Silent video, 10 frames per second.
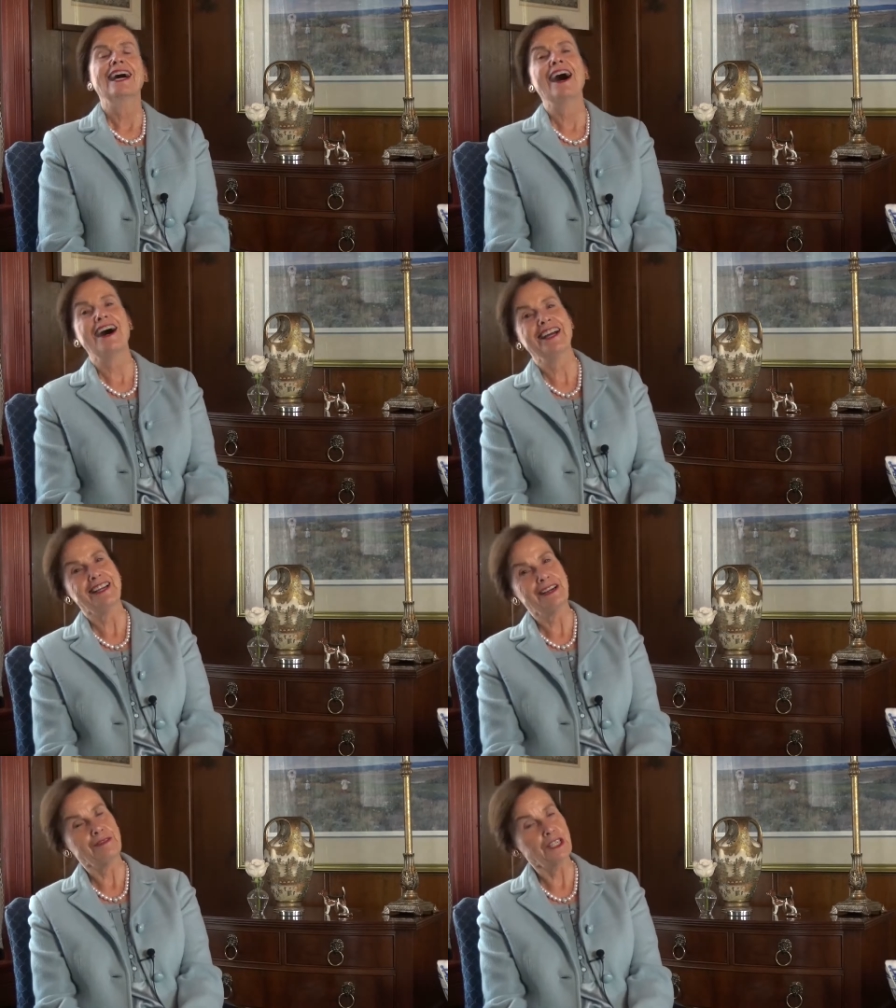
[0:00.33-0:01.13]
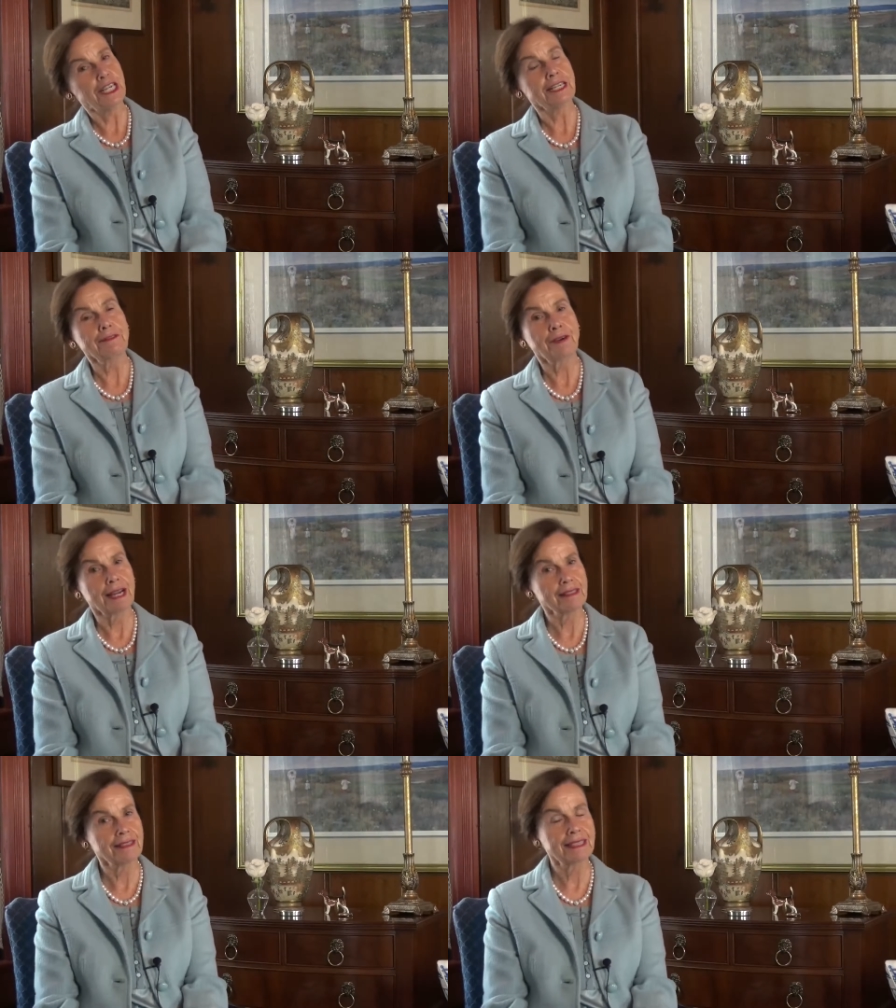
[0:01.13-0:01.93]
Hi, I'm Jeannie
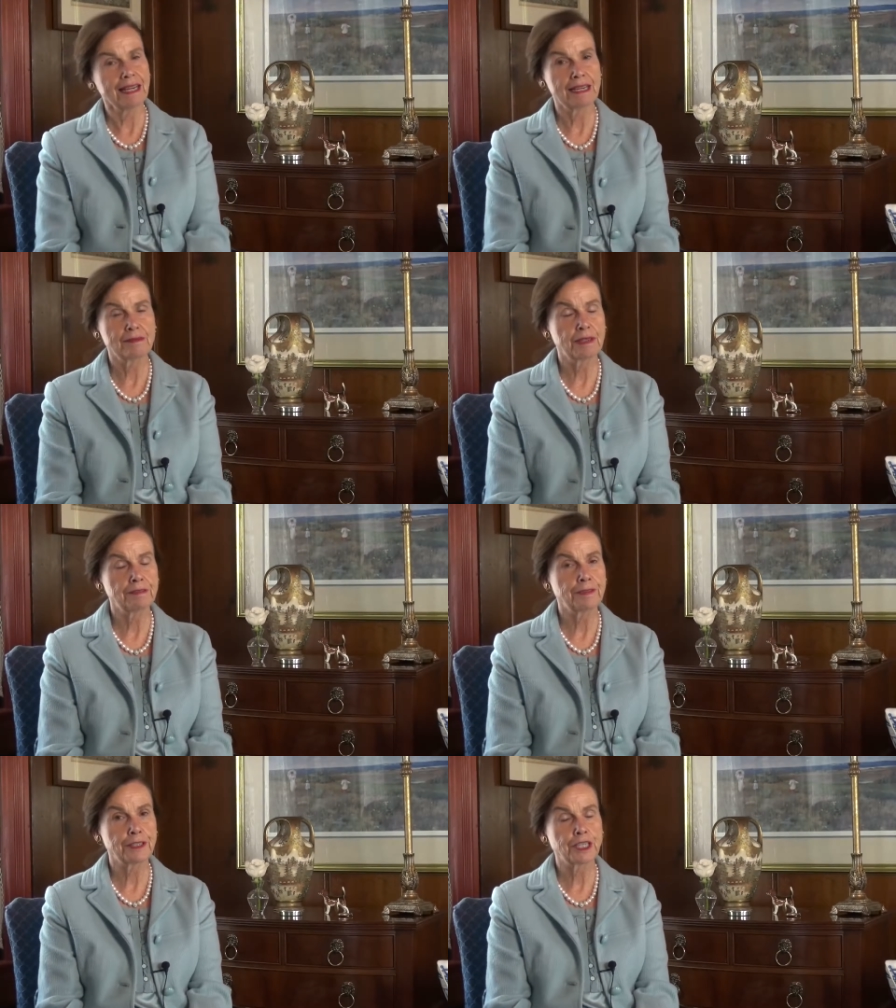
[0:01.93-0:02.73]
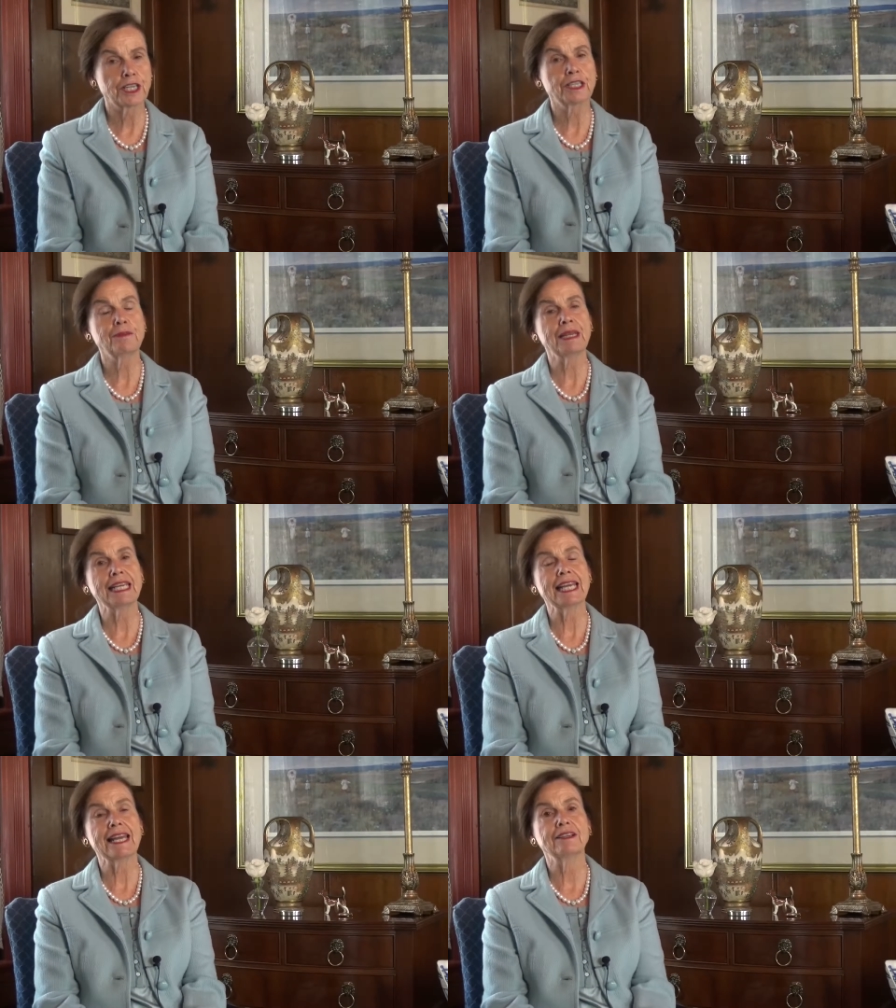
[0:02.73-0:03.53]
Franklin. I'm a Virginia
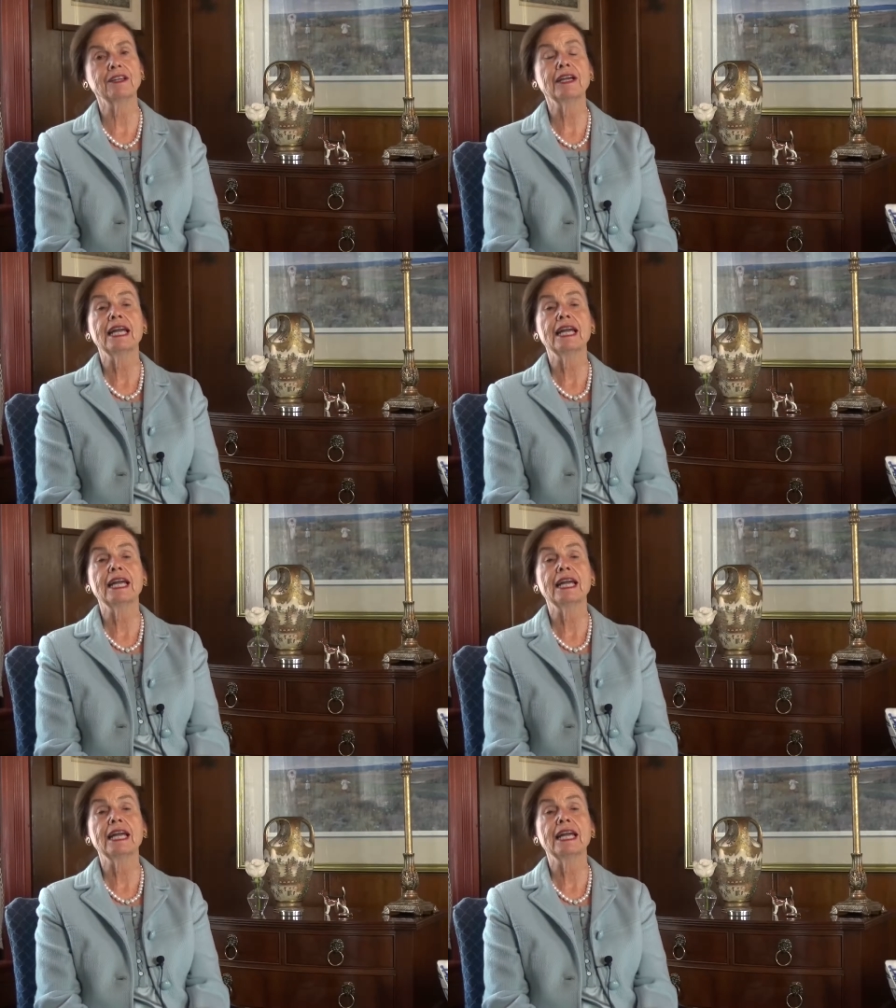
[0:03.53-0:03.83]
mediator,